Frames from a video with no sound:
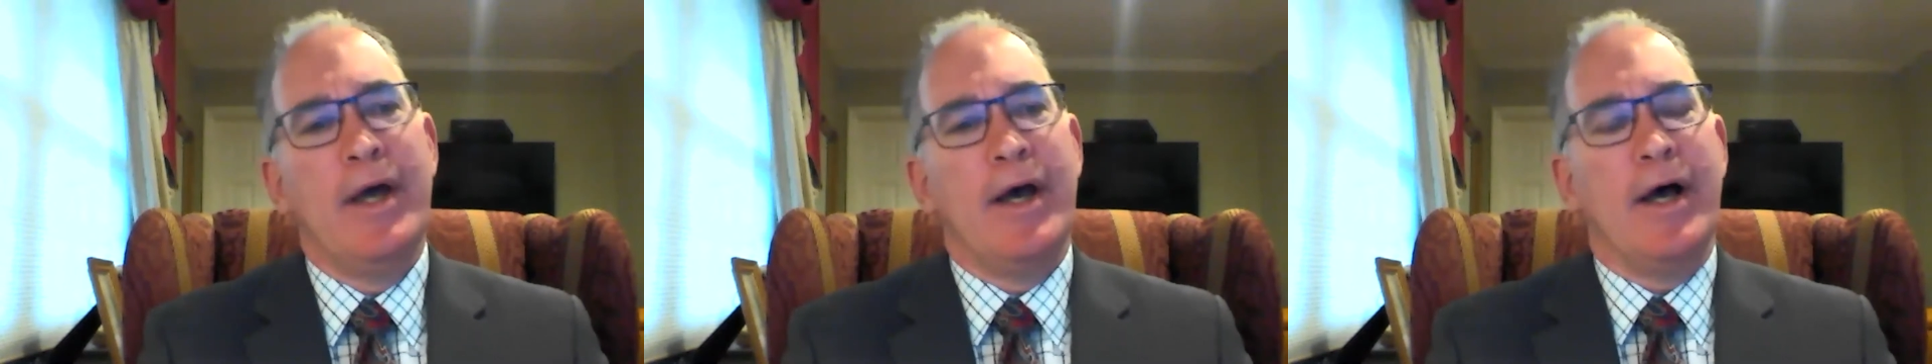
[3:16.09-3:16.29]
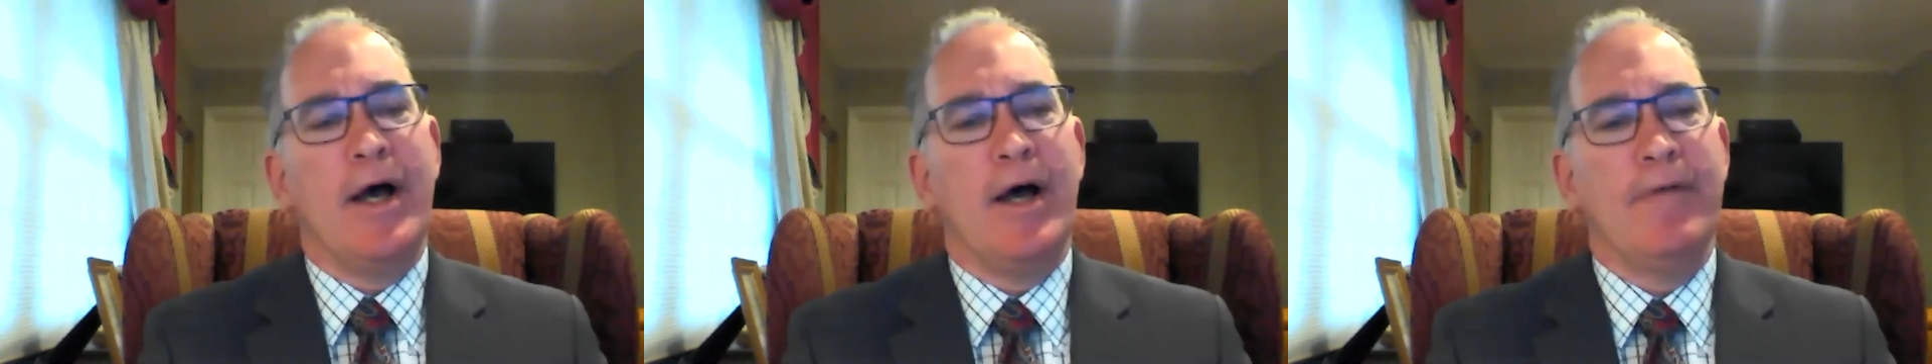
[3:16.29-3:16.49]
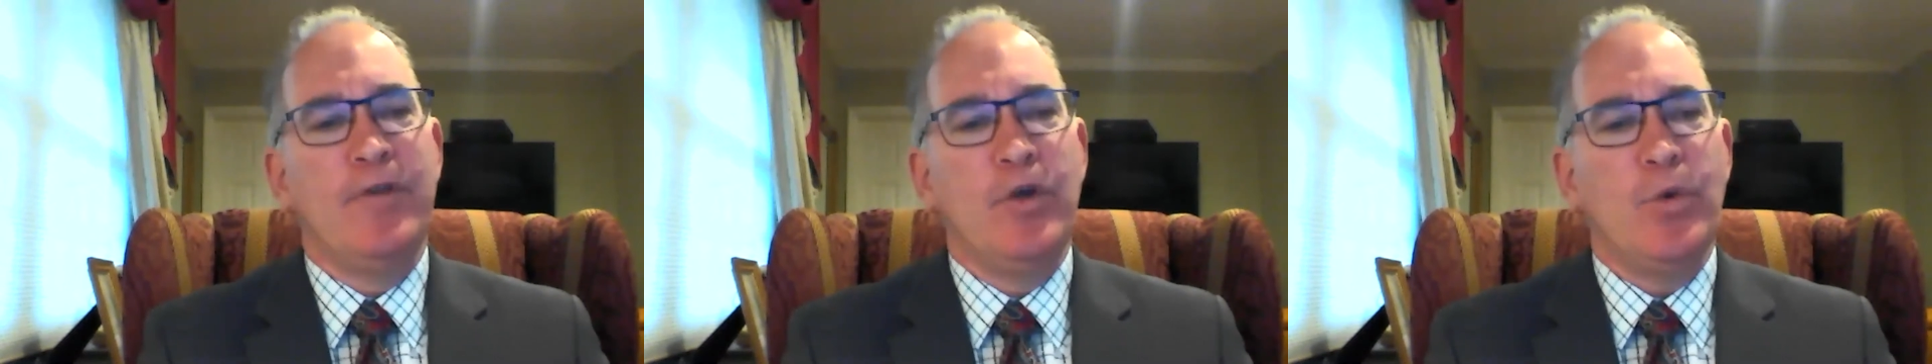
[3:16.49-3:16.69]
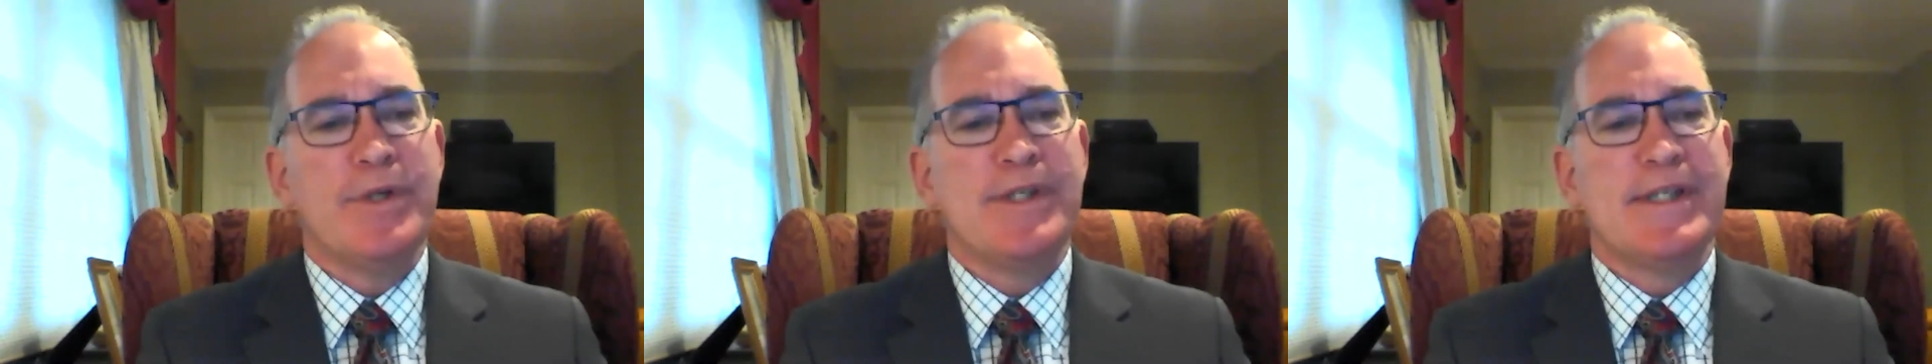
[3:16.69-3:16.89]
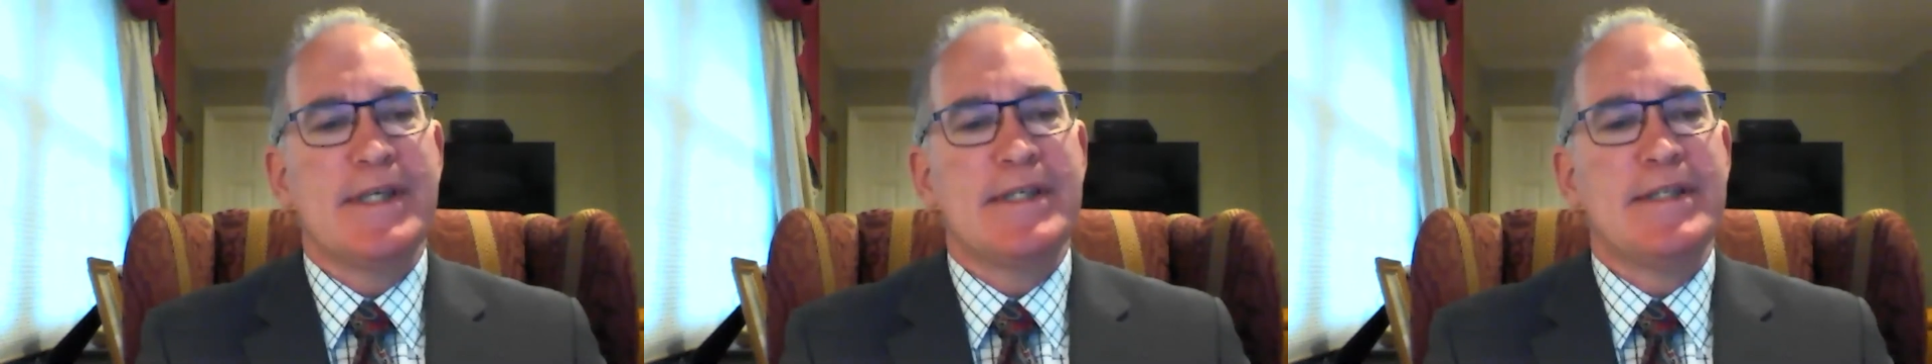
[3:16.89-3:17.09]
if you were
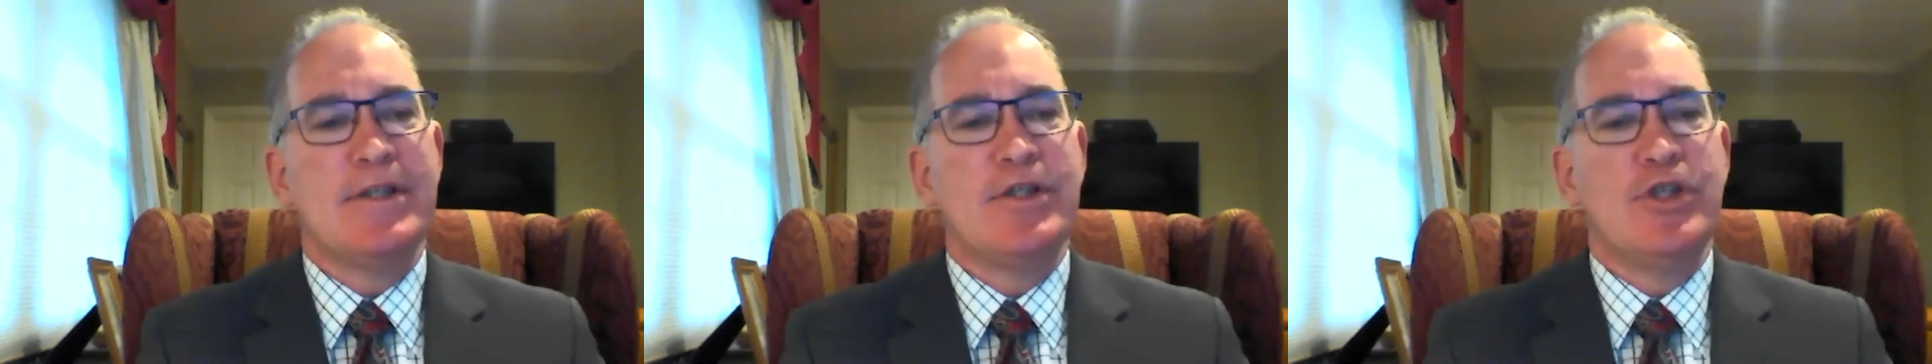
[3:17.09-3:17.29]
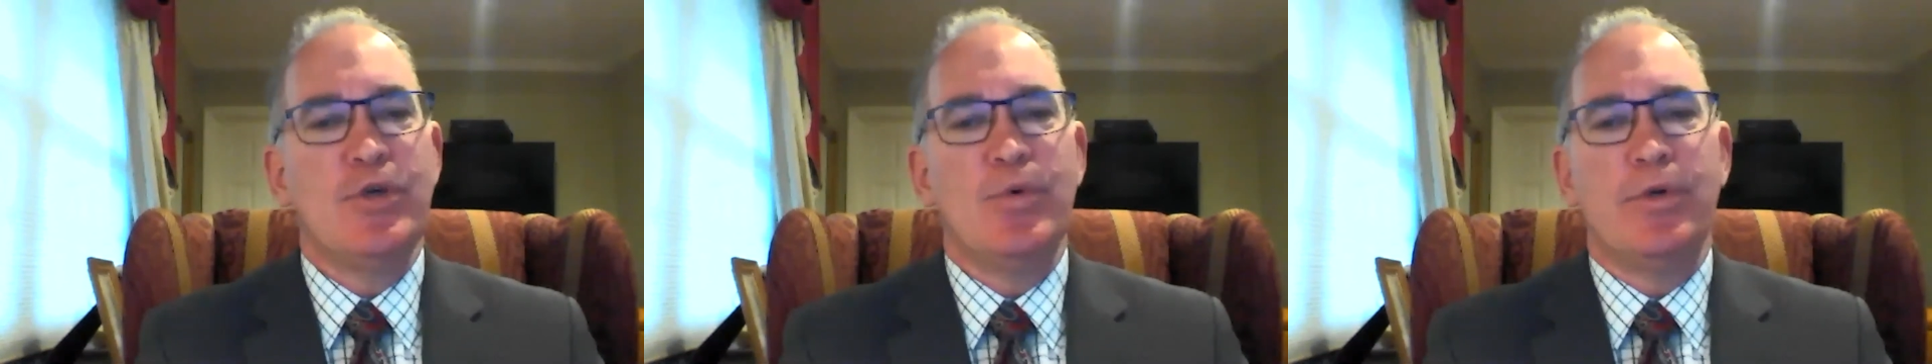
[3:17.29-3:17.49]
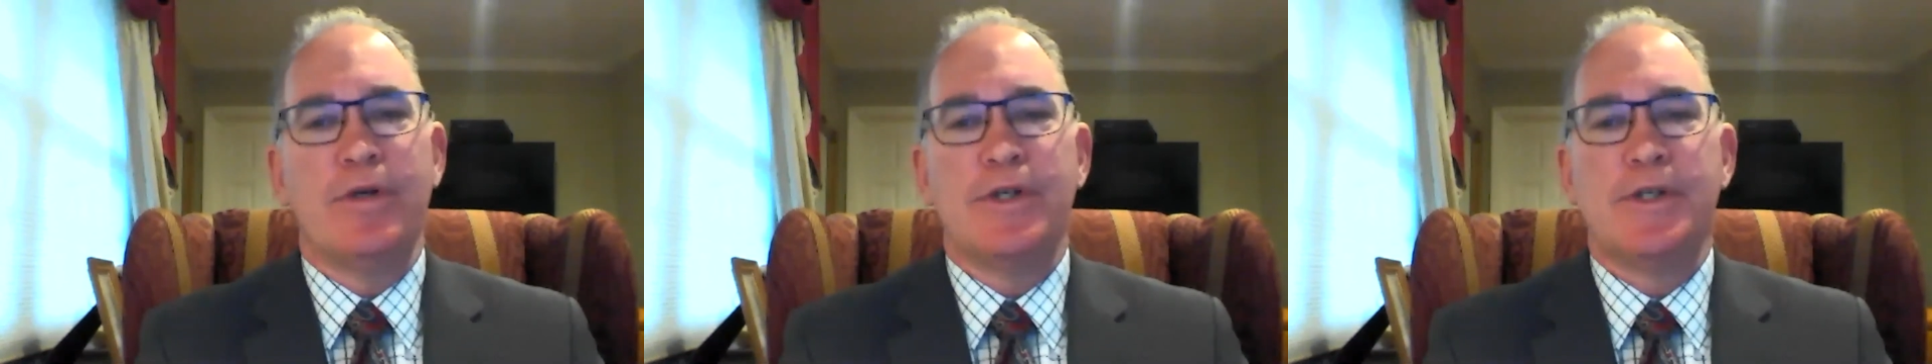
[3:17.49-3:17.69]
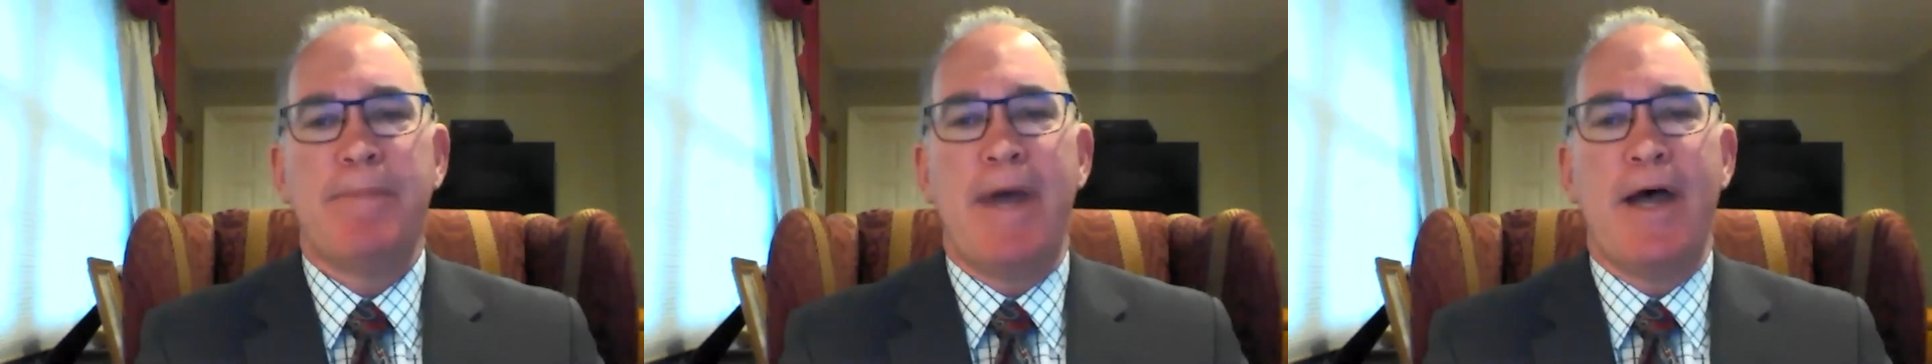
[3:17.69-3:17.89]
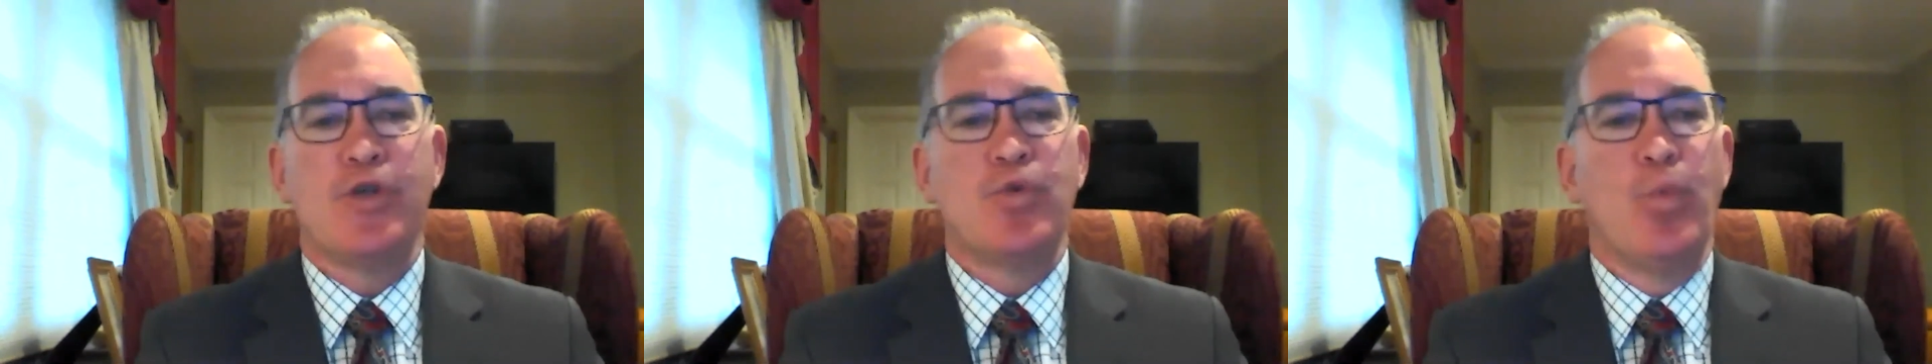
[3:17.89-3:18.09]
62 and your
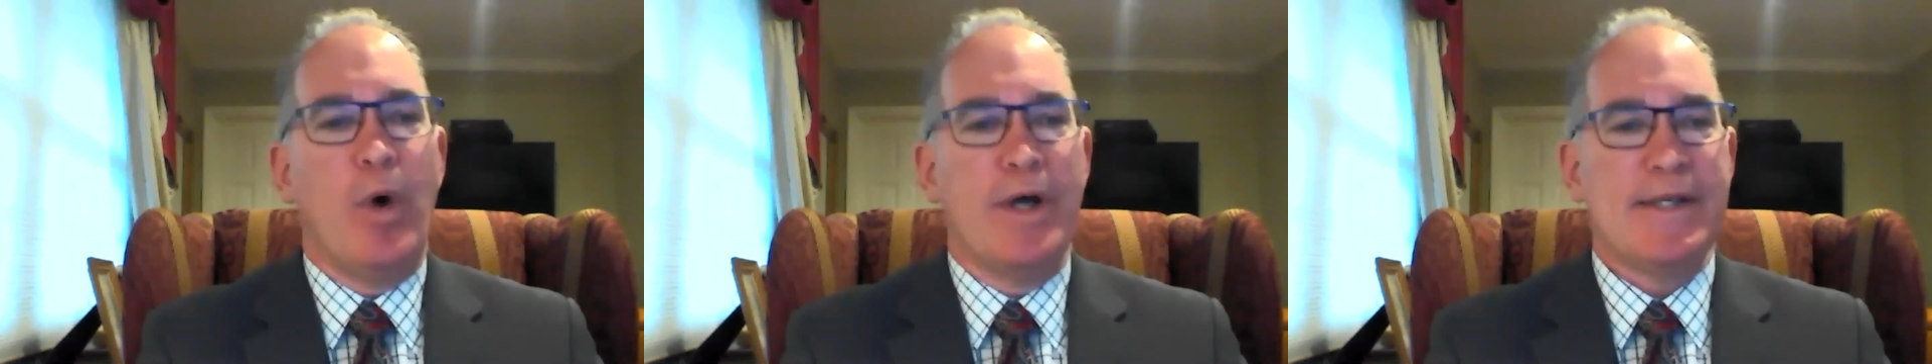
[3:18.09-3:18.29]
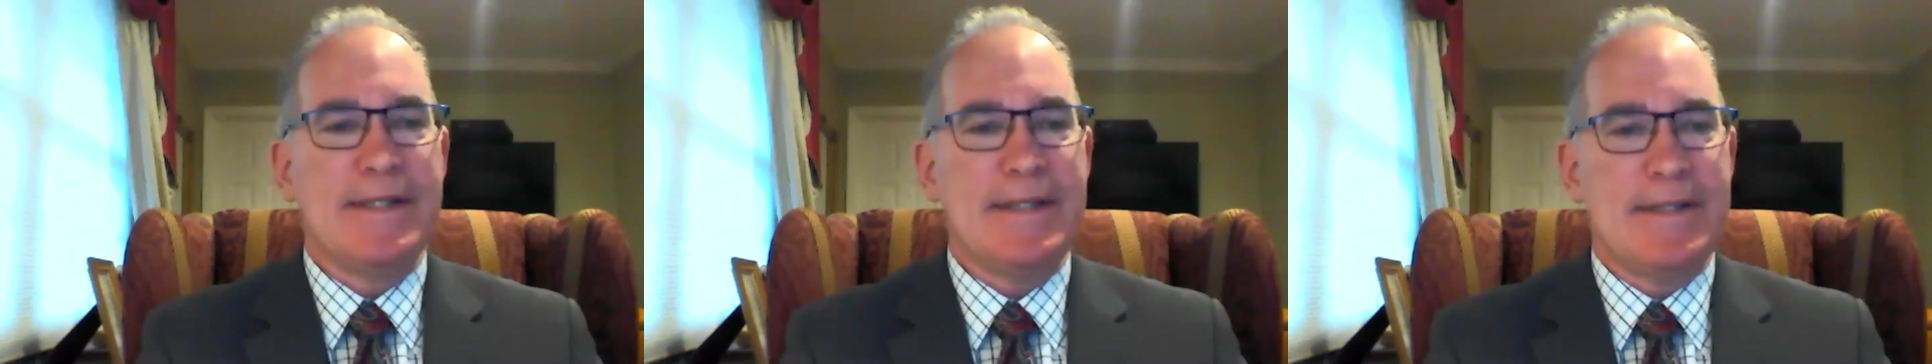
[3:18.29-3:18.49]
spouse wasn't,